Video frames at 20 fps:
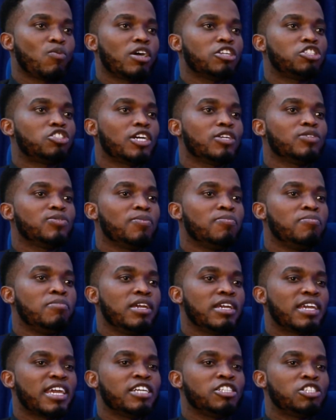we are trying to
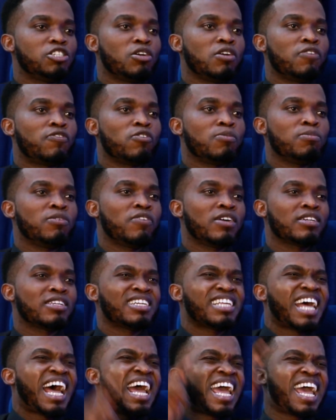make a theory from the fact
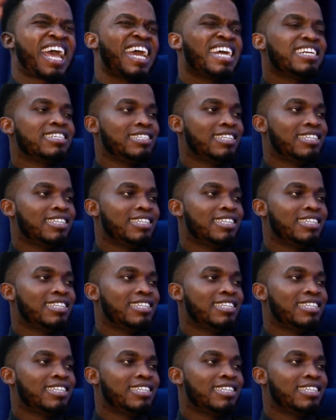that I heard